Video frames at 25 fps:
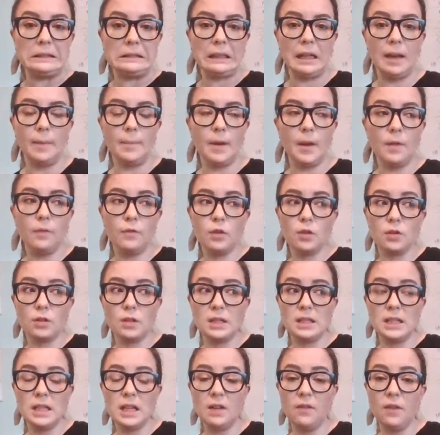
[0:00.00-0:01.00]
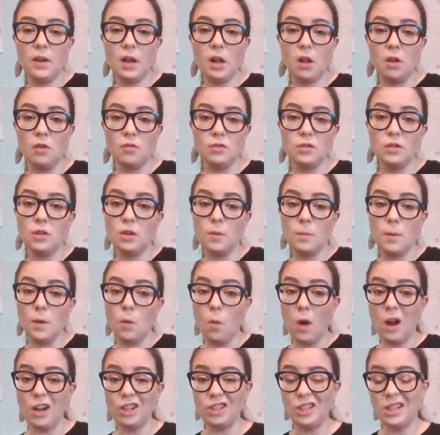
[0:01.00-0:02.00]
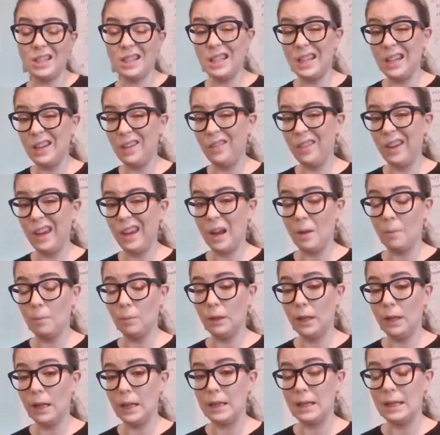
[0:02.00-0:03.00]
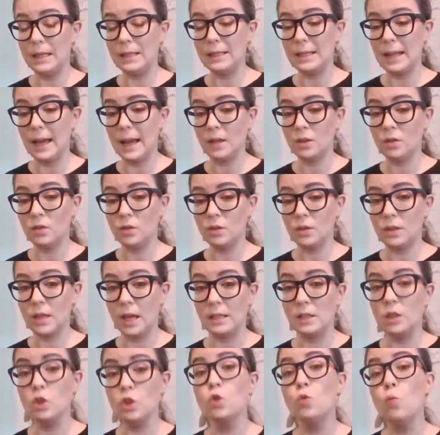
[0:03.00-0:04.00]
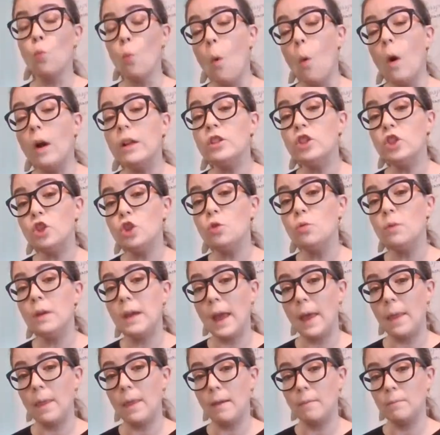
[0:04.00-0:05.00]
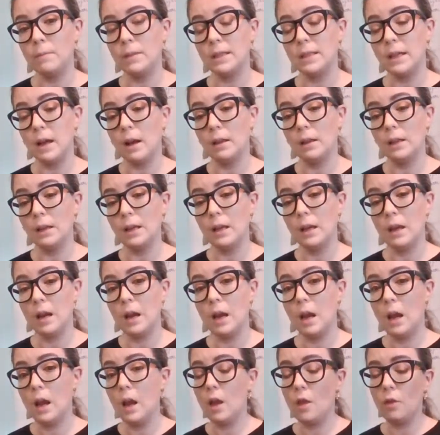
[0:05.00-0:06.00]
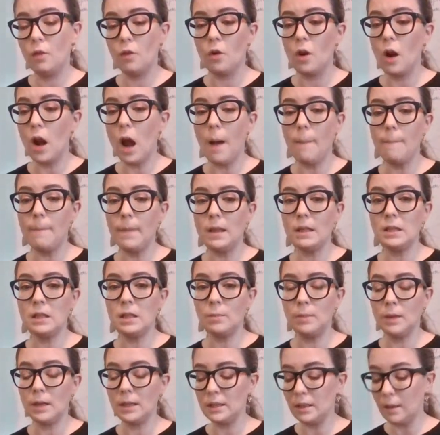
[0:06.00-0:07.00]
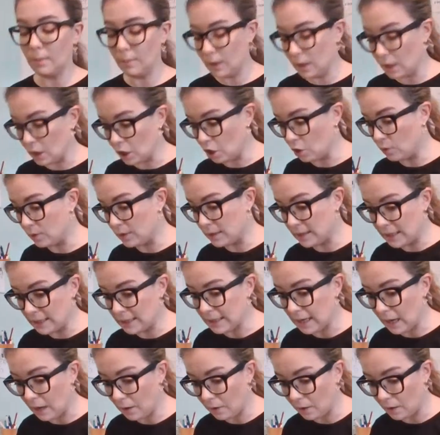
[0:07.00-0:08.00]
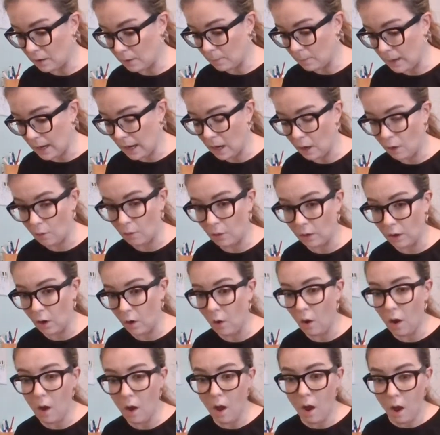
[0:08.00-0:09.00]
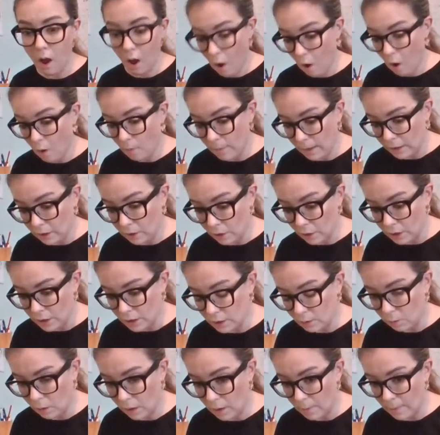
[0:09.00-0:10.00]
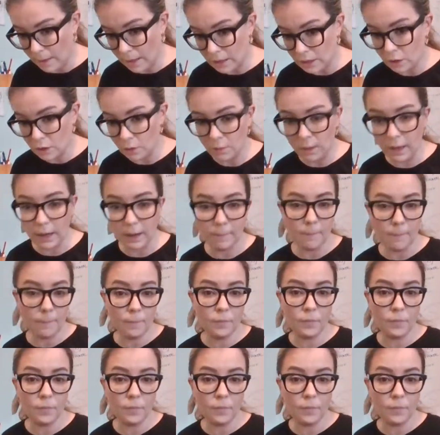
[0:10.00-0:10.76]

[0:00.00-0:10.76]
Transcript: I mean, if there's a TV close, you could be watching TV and play these exercises. Once you get them solid, they're not meant to be something that you sit down at the piano and go, oh my goodness, what am I doing?